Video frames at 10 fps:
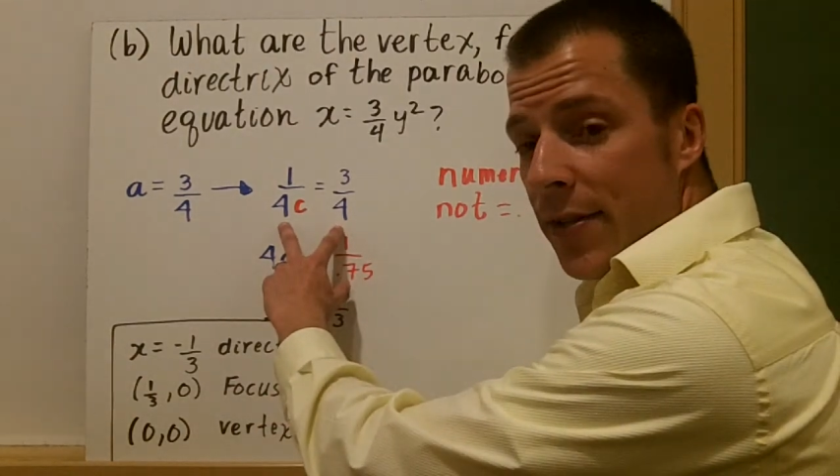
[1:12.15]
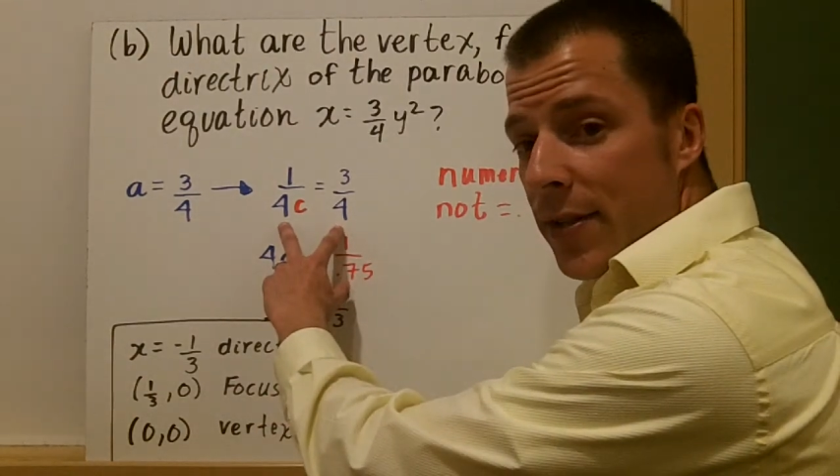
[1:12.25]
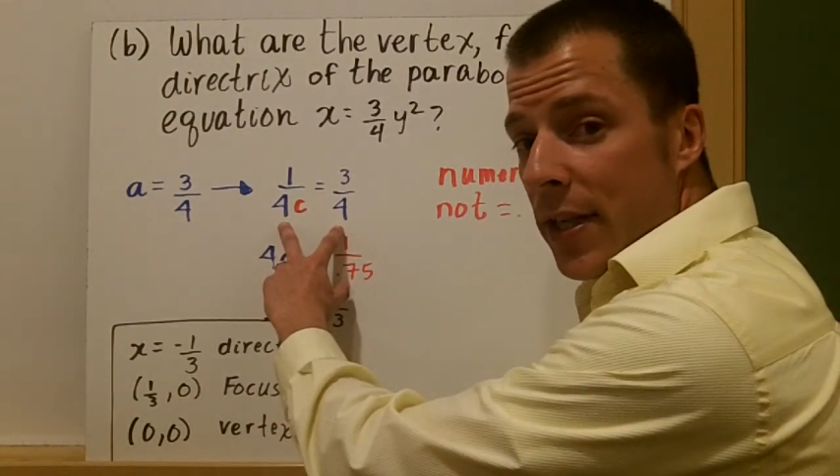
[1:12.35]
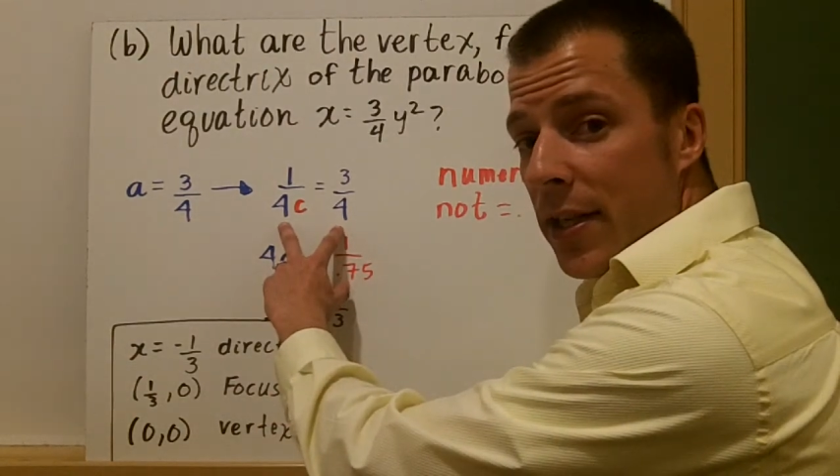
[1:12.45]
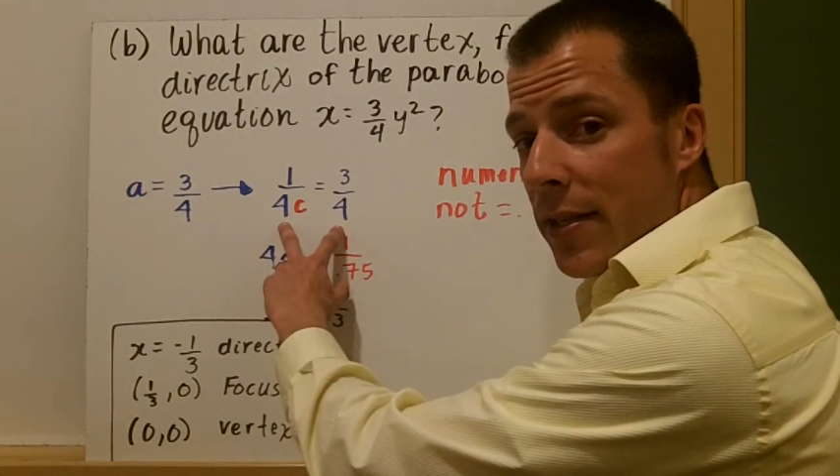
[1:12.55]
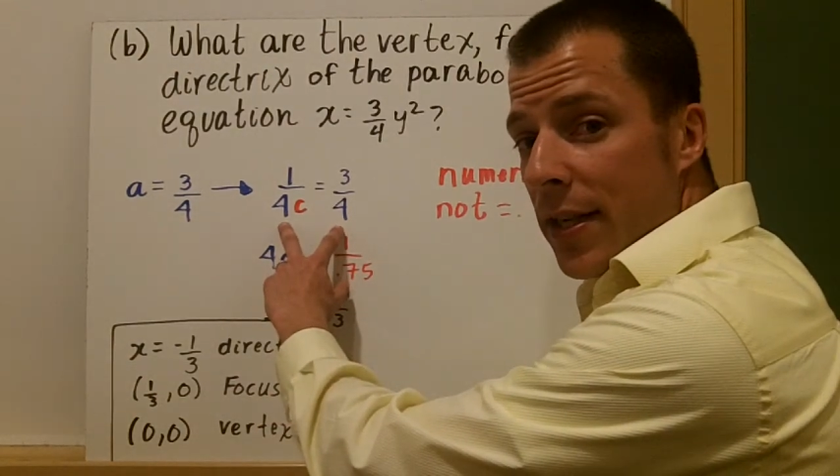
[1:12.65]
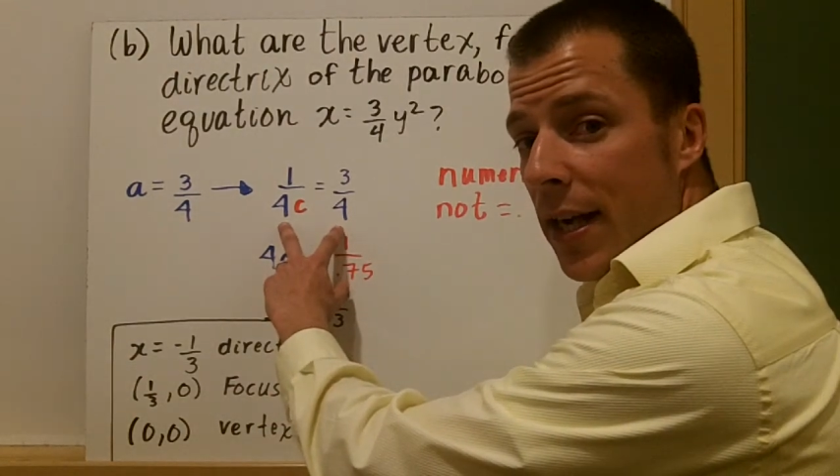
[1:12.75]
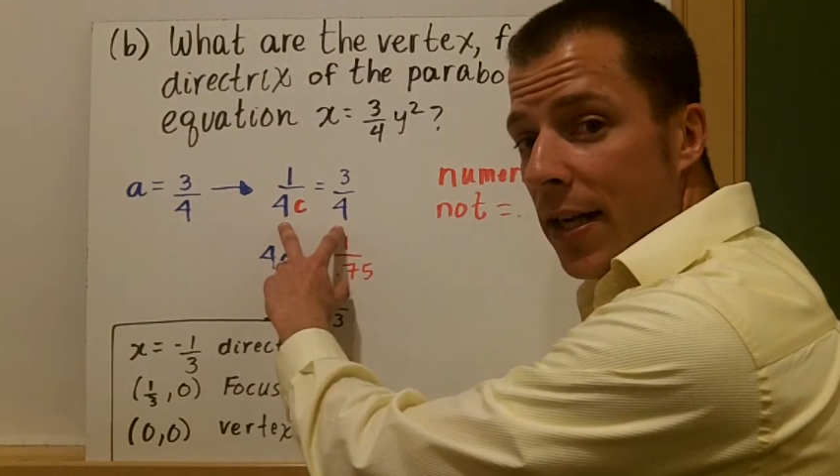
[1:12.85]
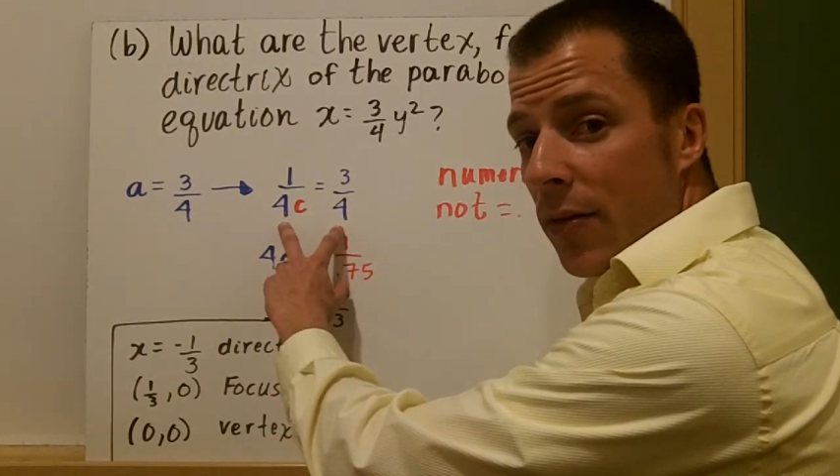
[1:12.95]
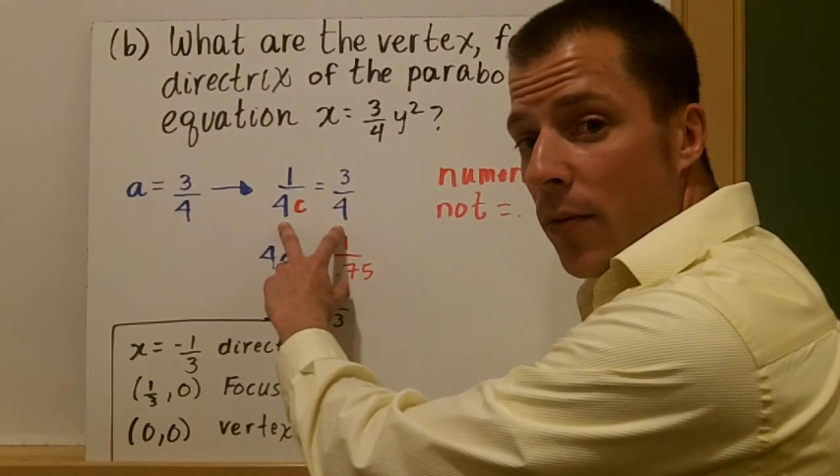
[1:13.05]
C does
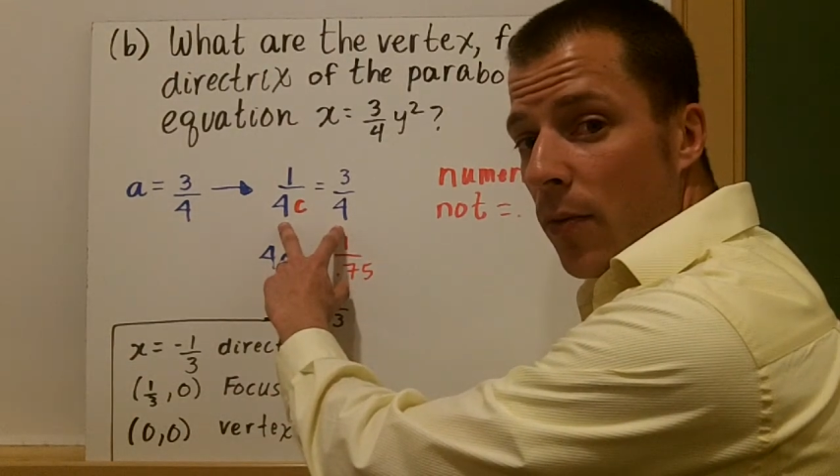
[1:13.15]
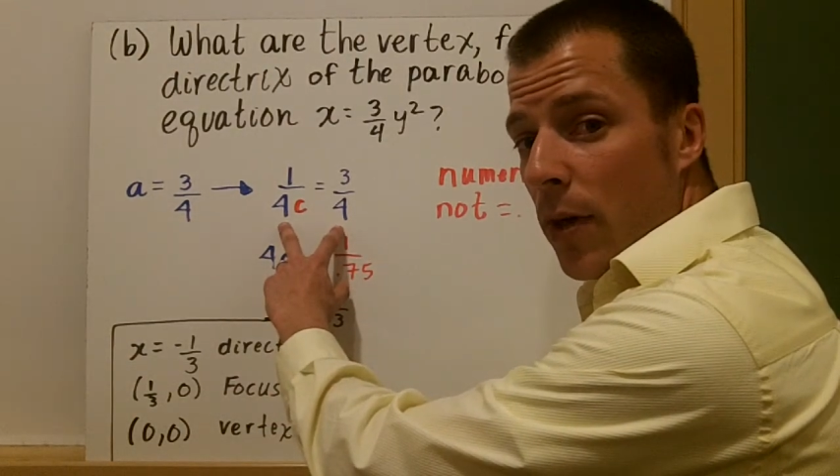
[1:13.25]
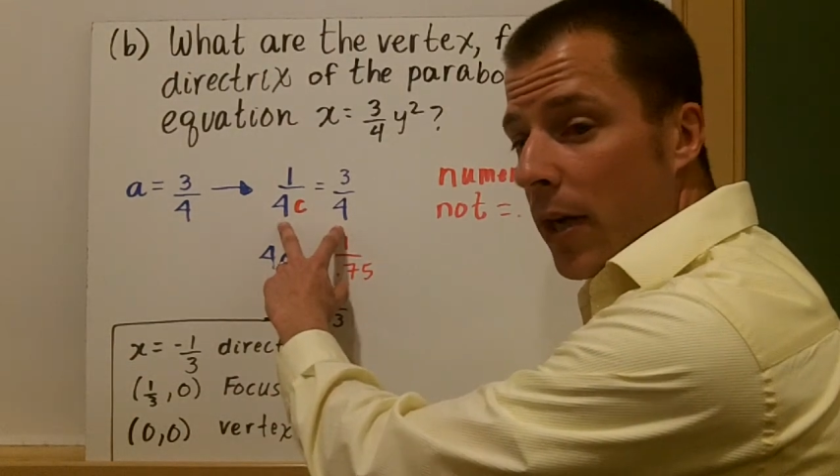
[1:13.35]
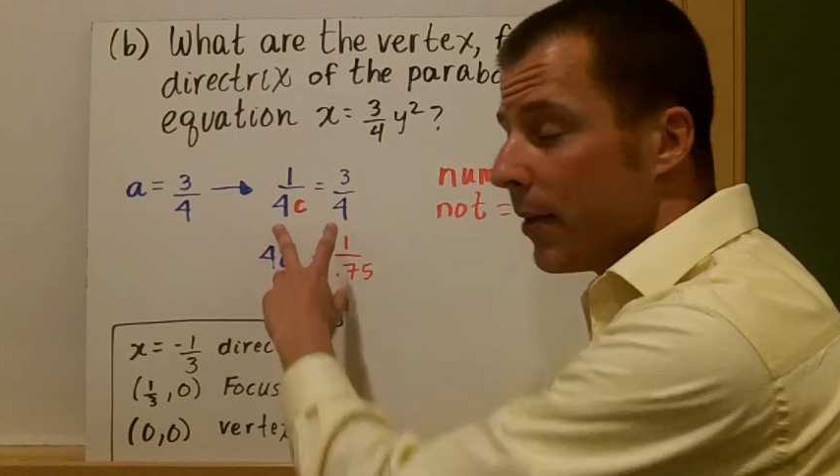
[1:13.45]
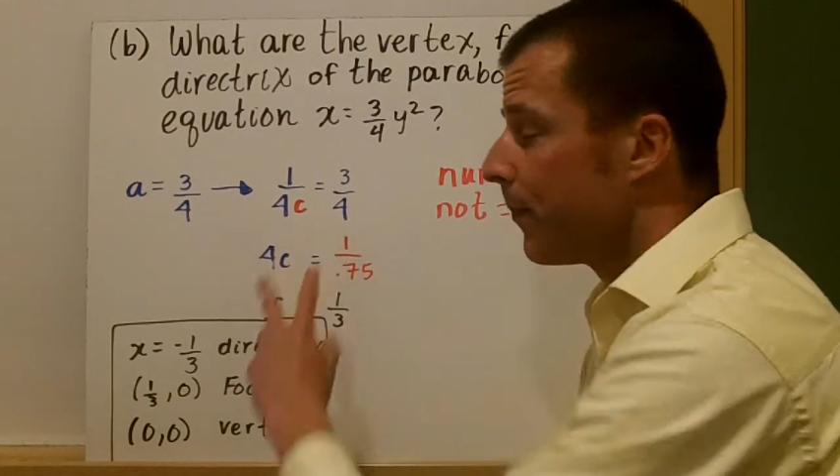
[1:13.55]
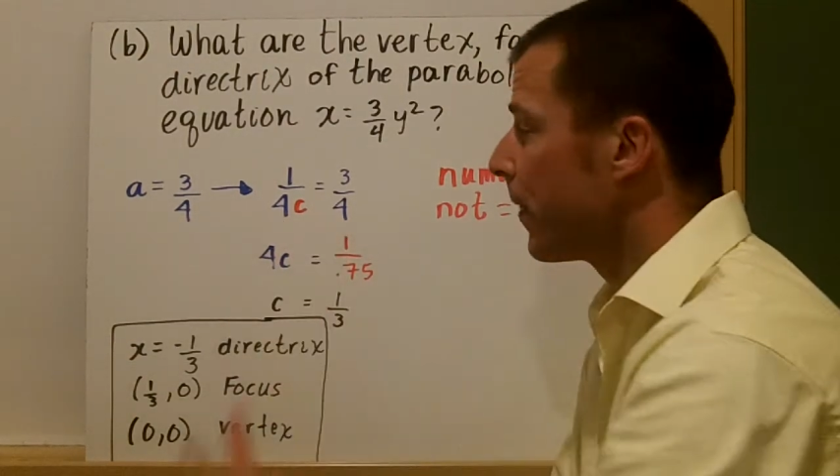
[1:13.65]
not equal 1.